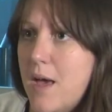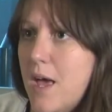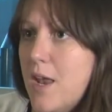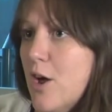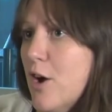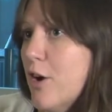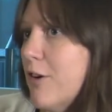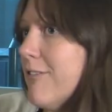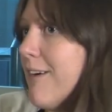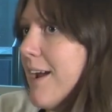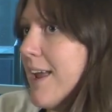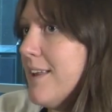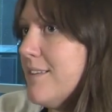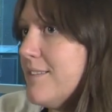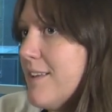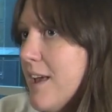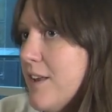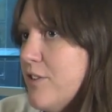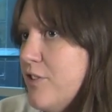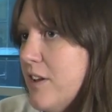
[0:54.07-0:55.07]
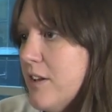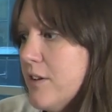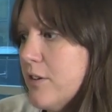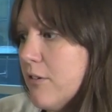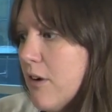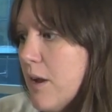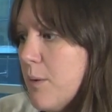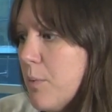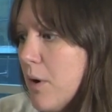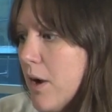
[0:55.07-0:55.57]
and our great AG
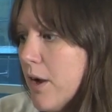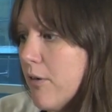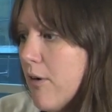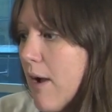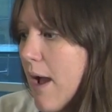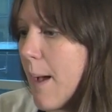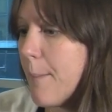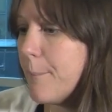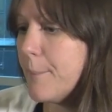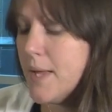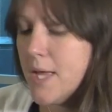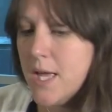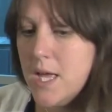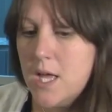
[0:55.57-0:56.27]
Integrate program.